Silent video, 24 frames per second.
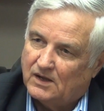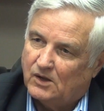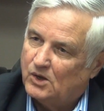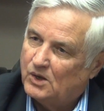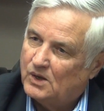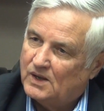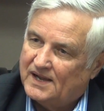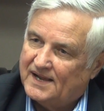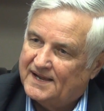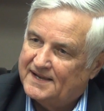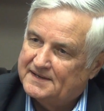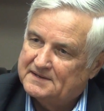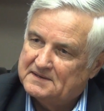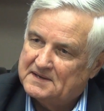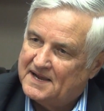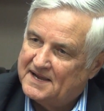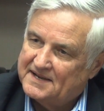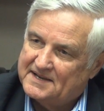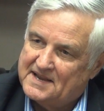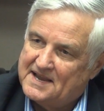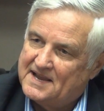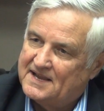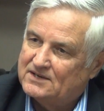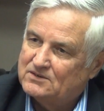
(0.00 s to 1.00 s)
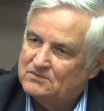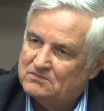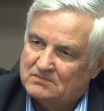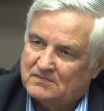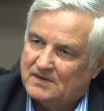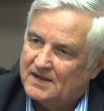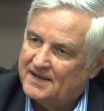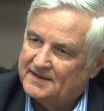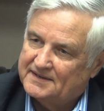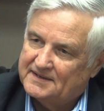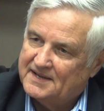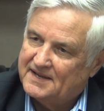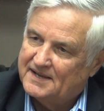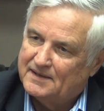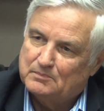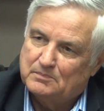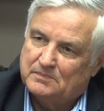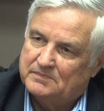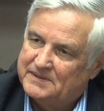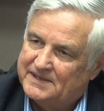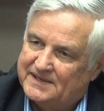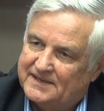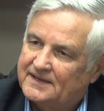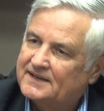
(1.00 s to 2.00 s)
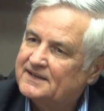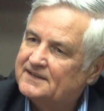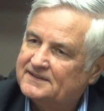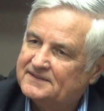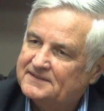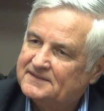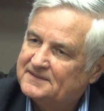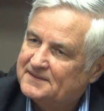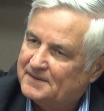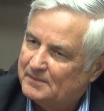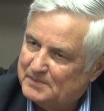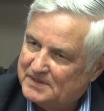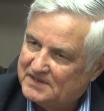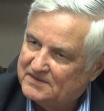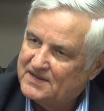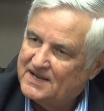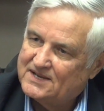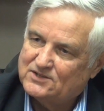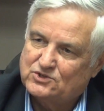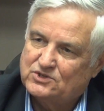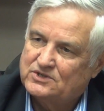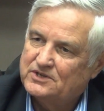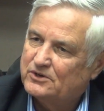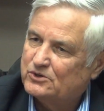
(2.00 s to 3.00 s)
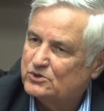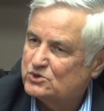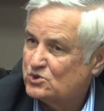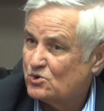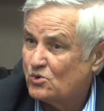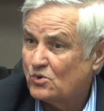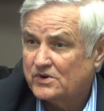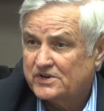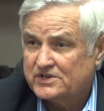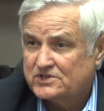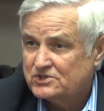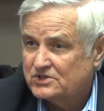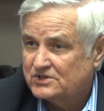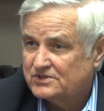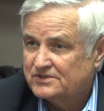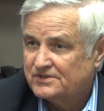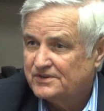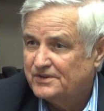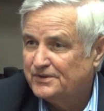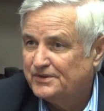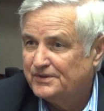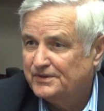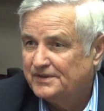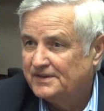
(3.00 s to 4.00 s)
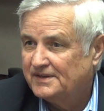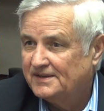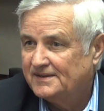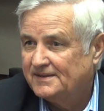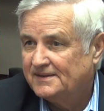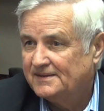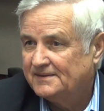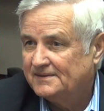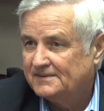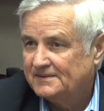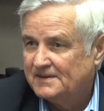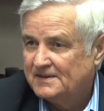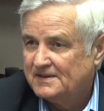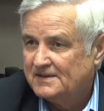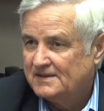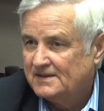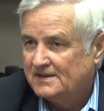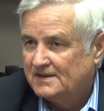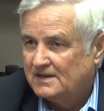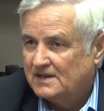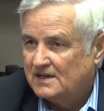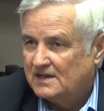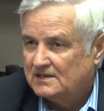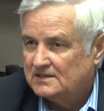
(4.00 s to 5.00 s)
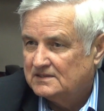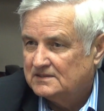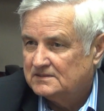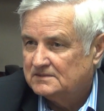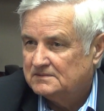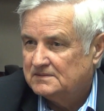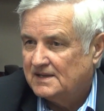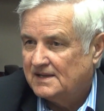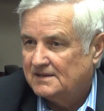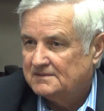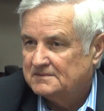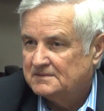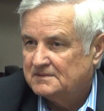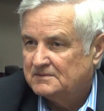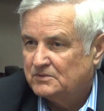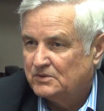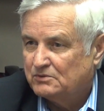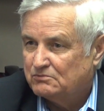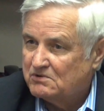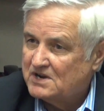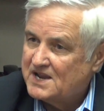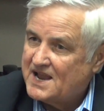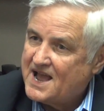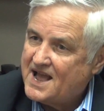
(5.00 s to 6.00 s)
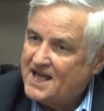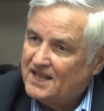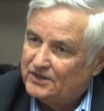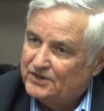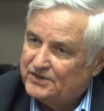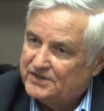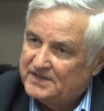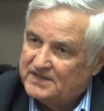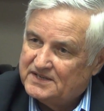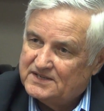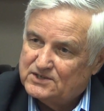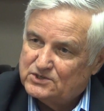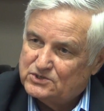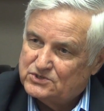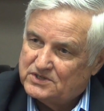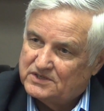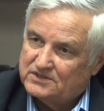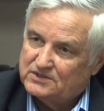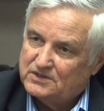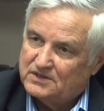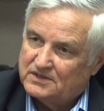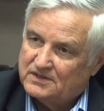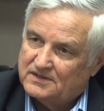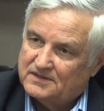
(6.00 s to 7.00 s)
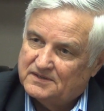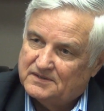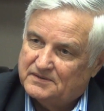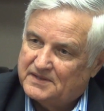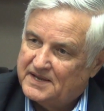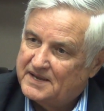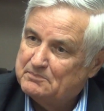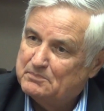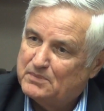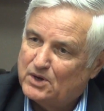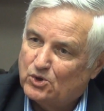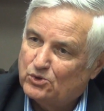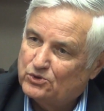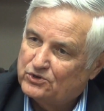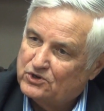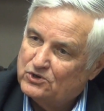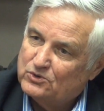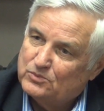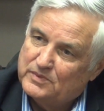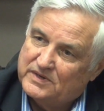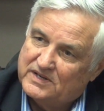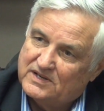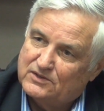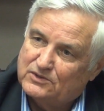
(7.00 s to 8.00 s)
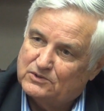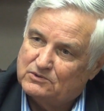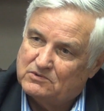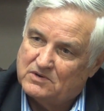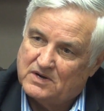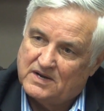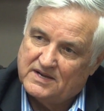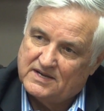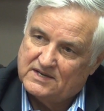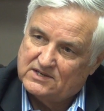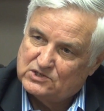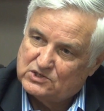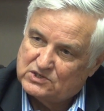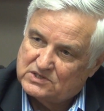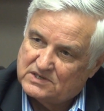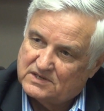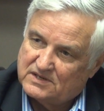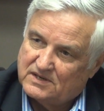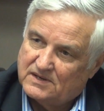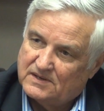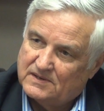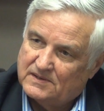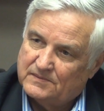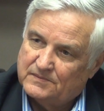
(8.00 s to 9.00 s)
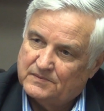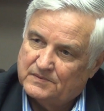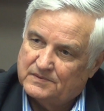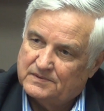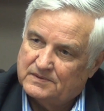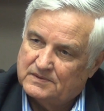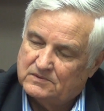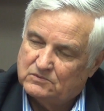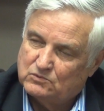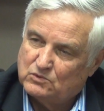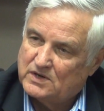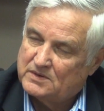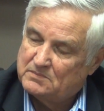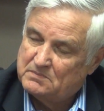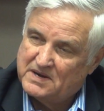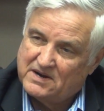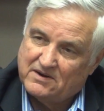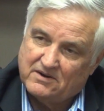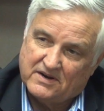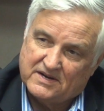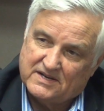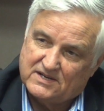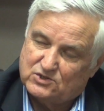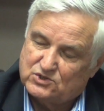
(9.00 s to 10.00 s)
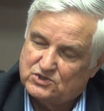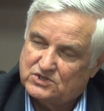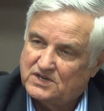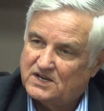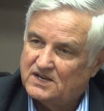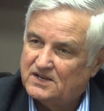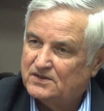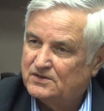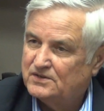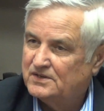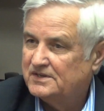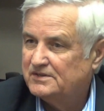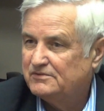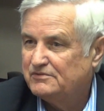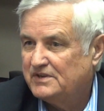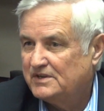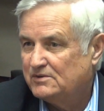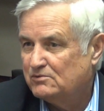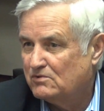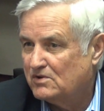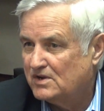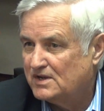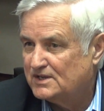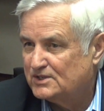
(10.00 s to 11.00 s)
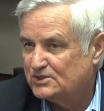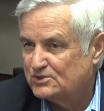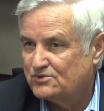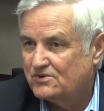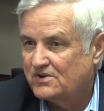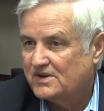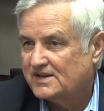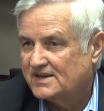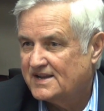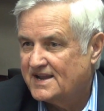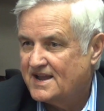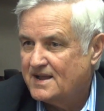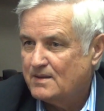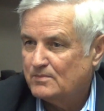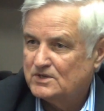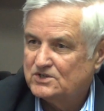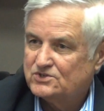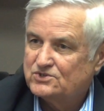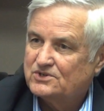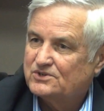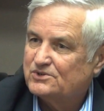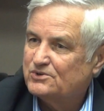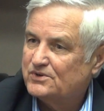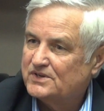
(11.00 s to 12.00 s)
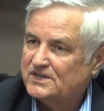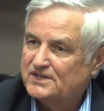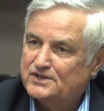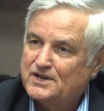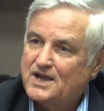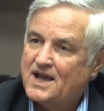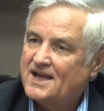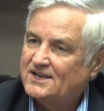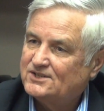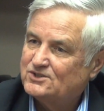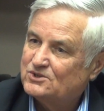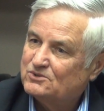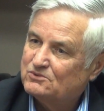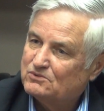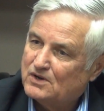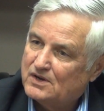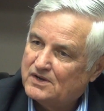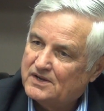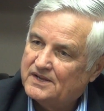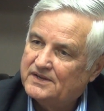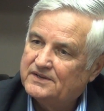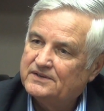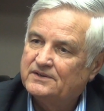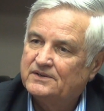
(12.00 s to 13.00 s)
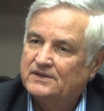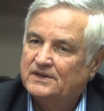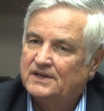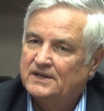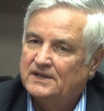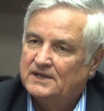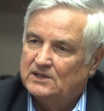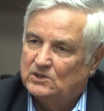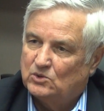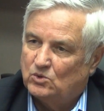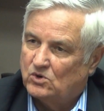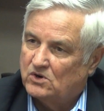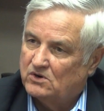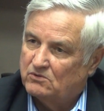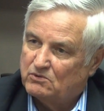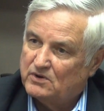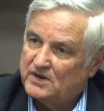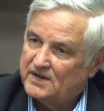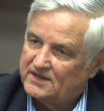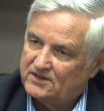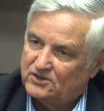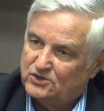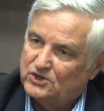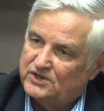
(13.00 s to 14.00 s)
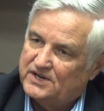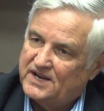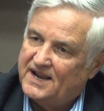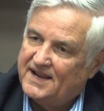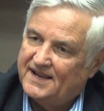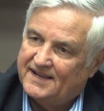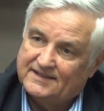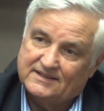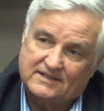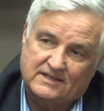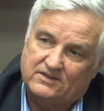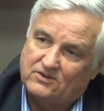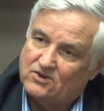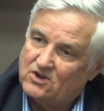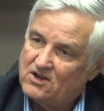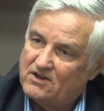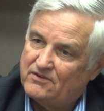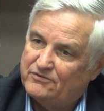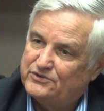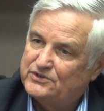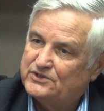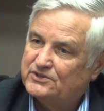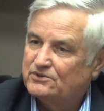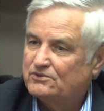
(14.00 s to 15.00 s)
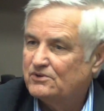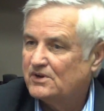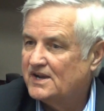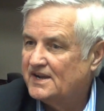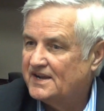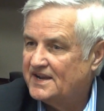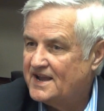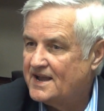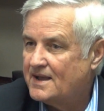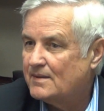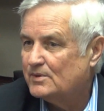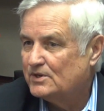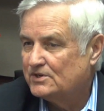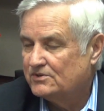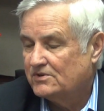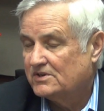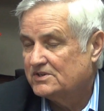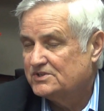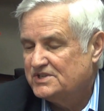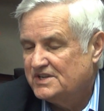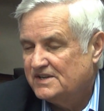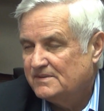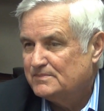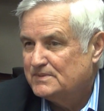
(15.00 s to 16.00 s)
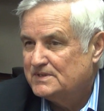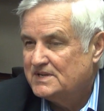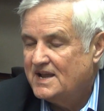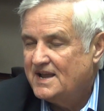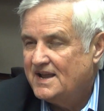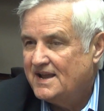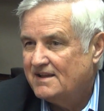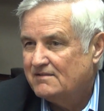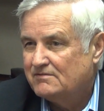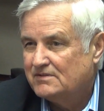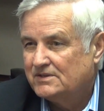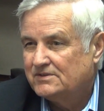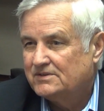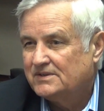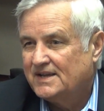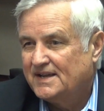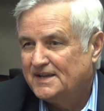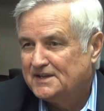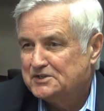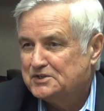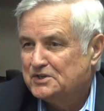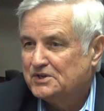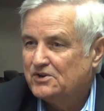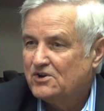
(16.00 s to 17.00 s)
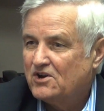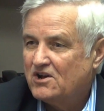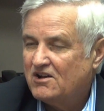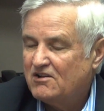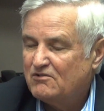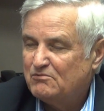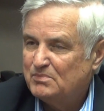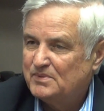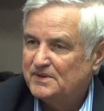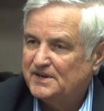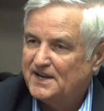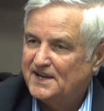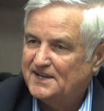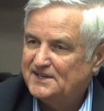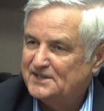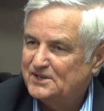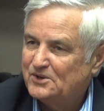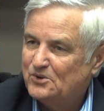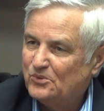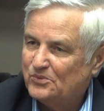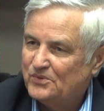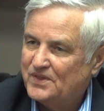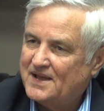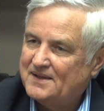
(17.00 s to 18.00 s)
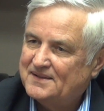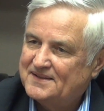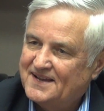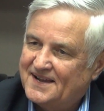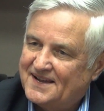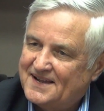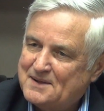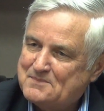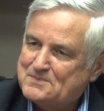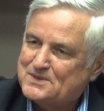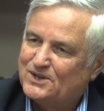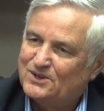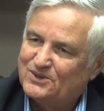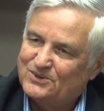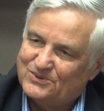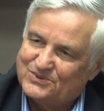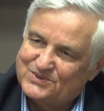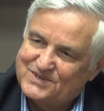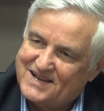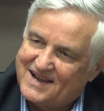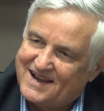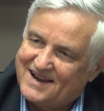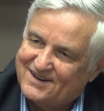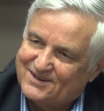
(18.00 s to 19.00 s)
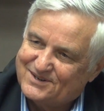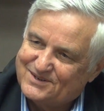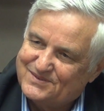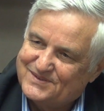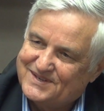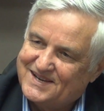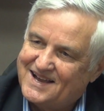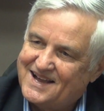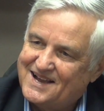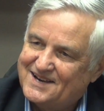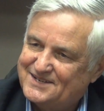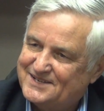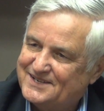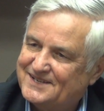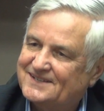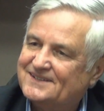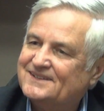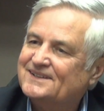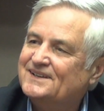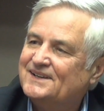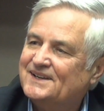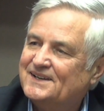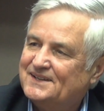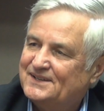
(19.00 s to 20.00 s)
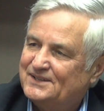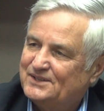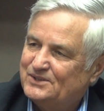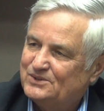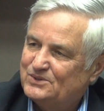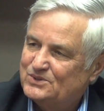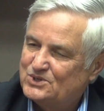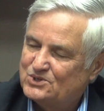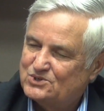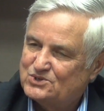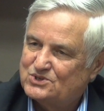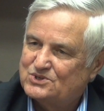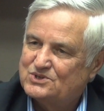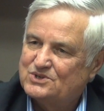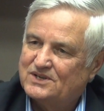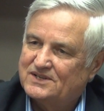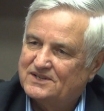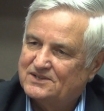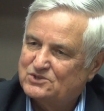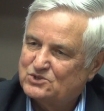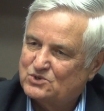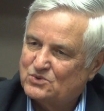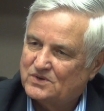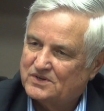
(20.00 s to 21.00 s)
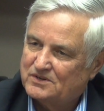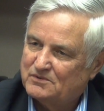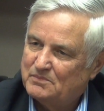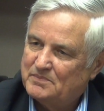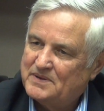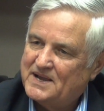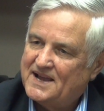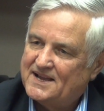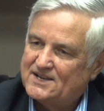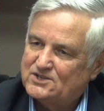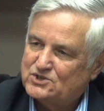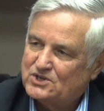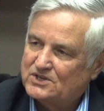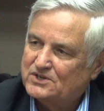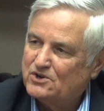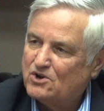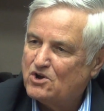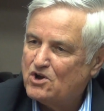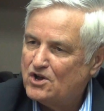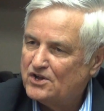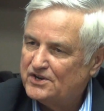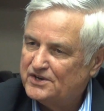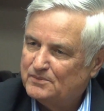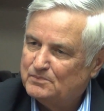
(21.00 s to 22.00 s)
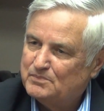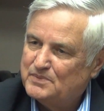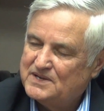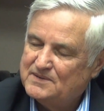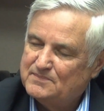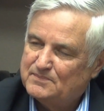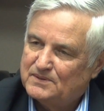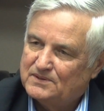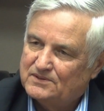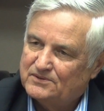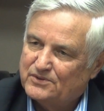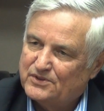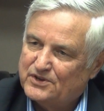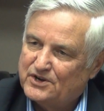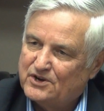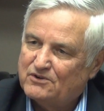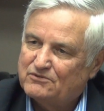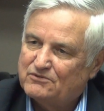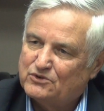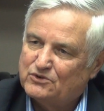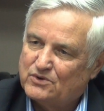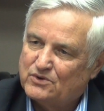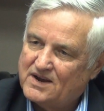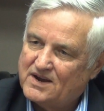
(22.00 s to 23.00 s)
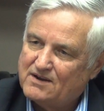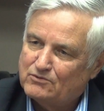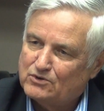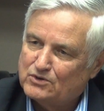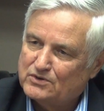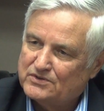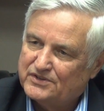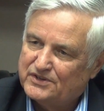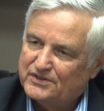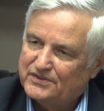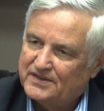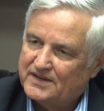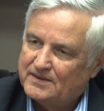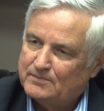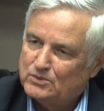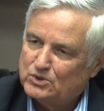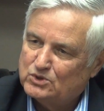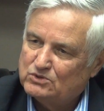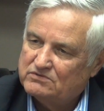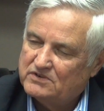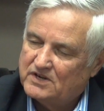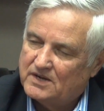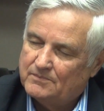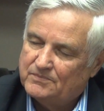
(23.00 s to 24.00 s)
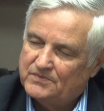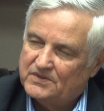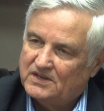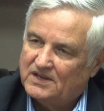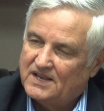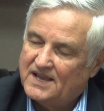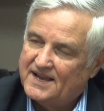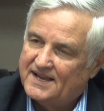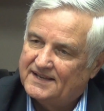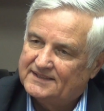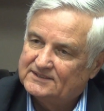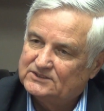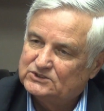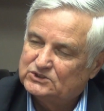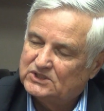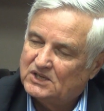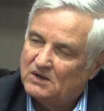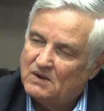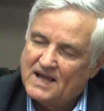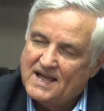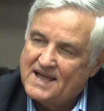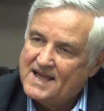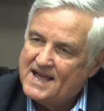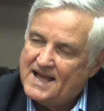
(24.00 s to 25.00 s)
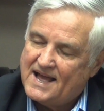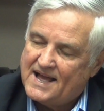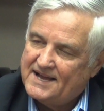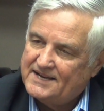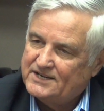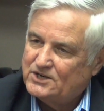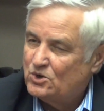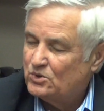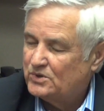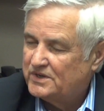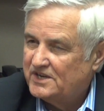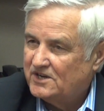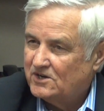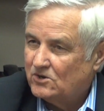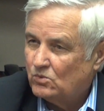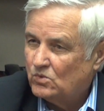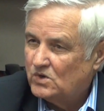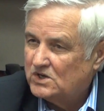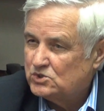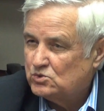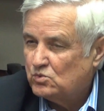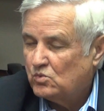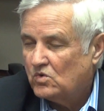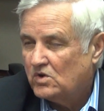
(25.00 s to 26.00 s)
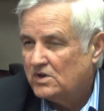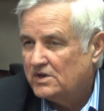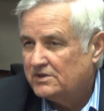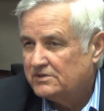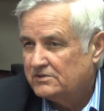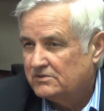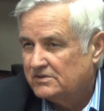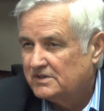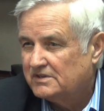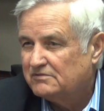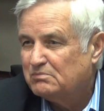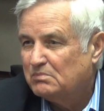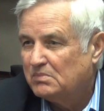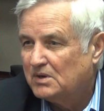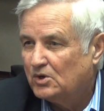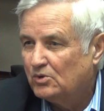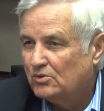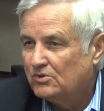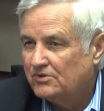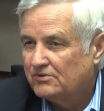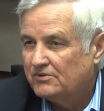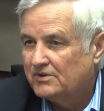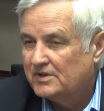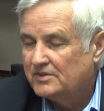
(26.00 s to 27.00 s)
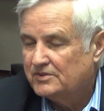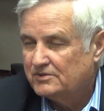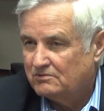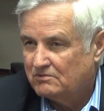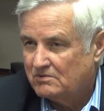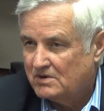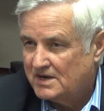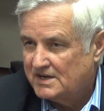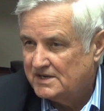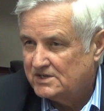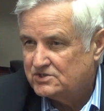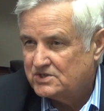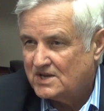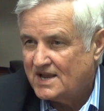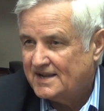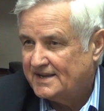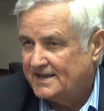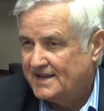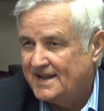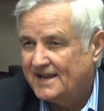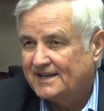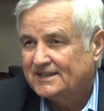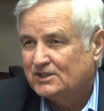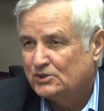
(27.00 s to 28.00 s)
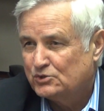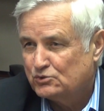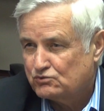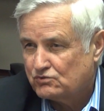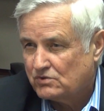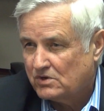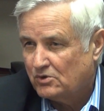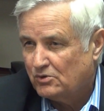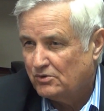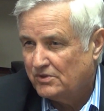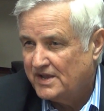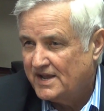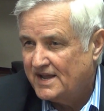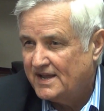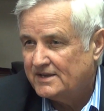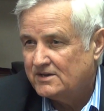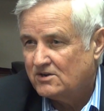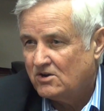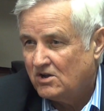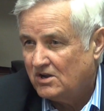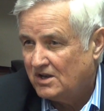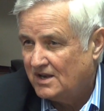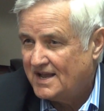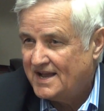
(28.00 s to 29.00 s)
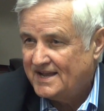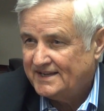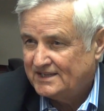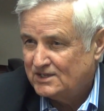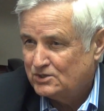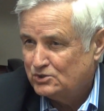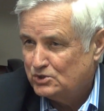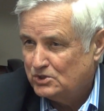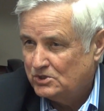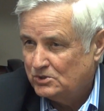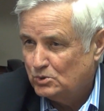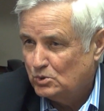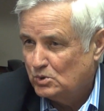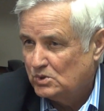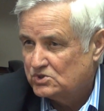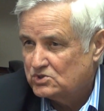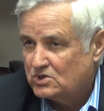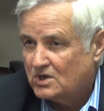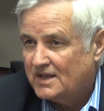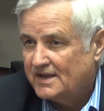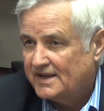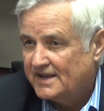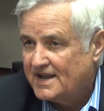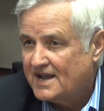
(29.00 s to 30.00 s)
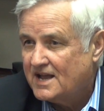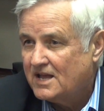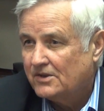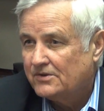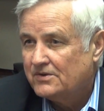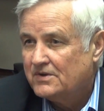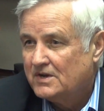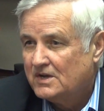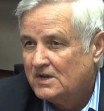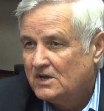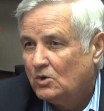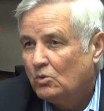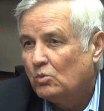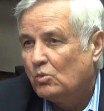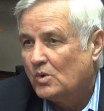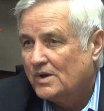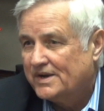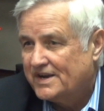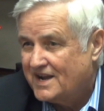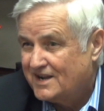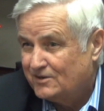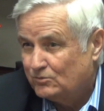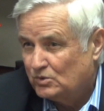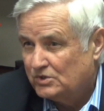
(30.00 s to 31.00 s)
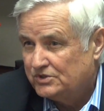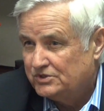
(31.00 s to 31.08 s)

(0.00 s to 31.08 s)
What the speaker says: Oh, I can't pick. I mean, that's their choice. The reality is they both could be in the race. Rick Perry has said that if he runs, Greg Abbott's agreed not to run, or Rick could hand it off to Greg Abbott or attempt to have it hand it off. But I'm a little tired of the idea you just sort of pass it on and people are there forever and then they move up the ladder. So I don't care which one or if both are in the race. I can't control that. All I can do is lay out what I